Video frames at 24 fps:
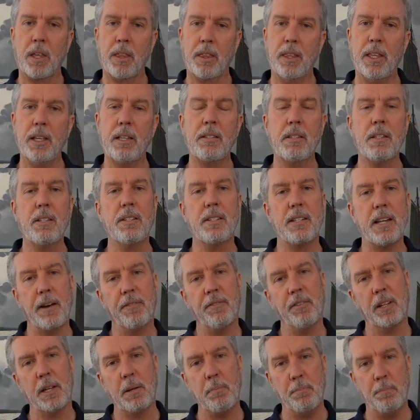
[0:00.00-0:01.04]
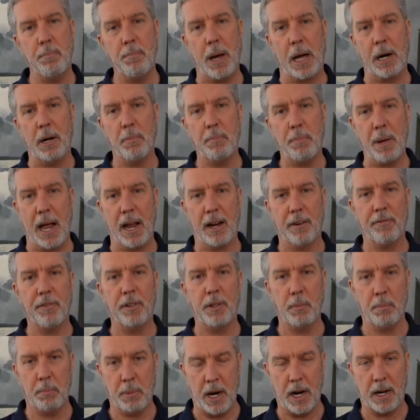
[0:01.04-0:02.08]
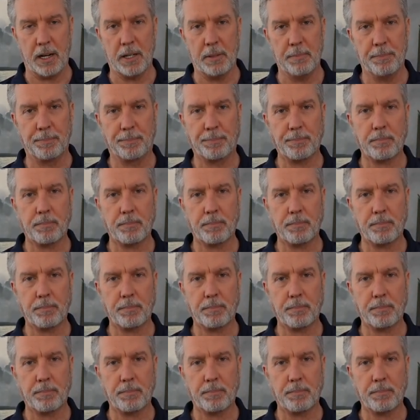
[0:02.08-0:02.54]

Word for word: This is definitely better bang for the buck.